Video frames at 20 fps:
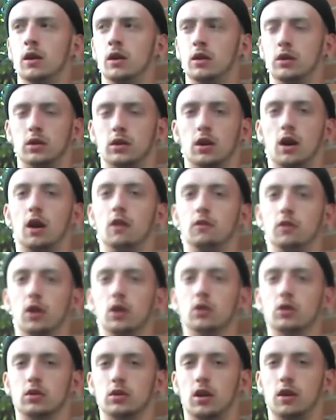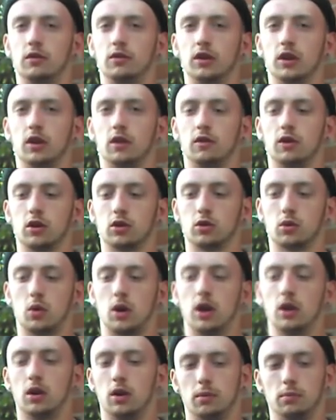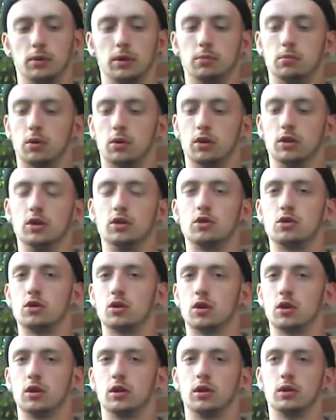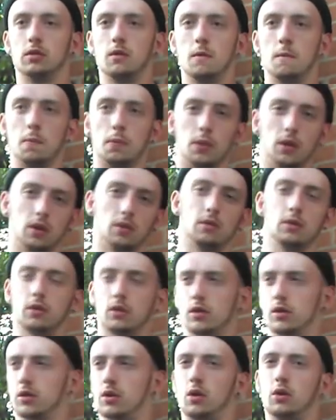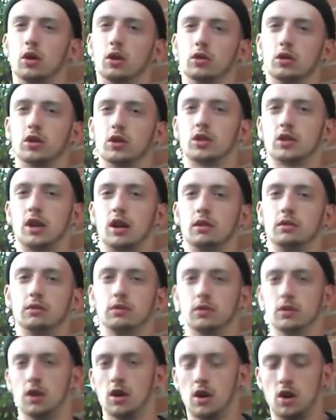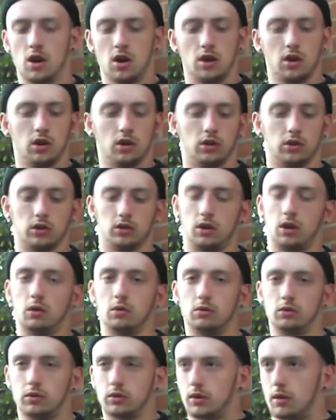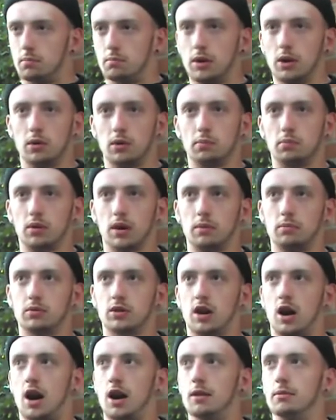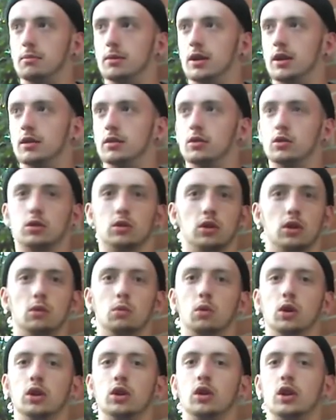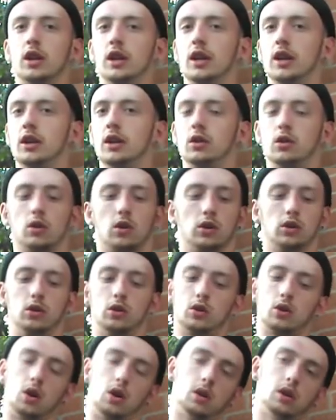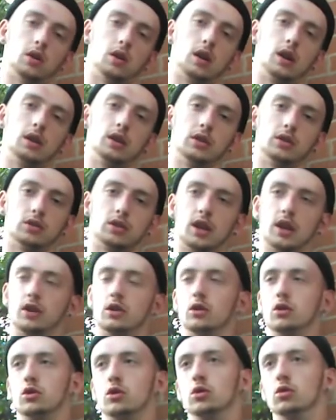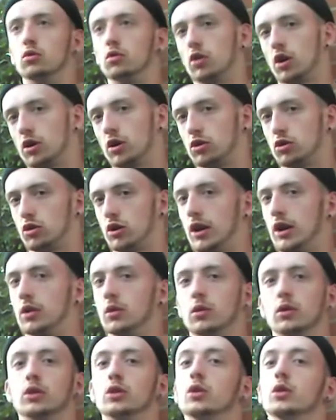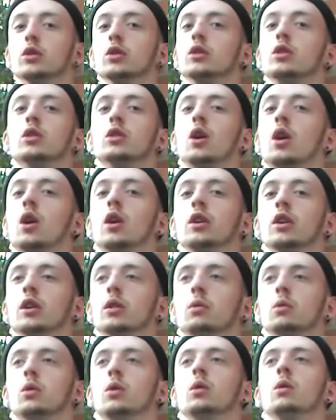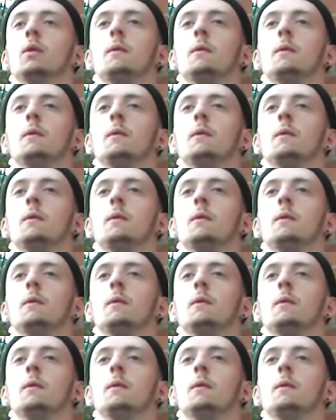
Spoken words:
You know, I think I've lost quite a lot of people on this journey that don't understand, you know, the meal prep timings, what you can eat. You can't go out this day because you've got to train or do your cardio, or,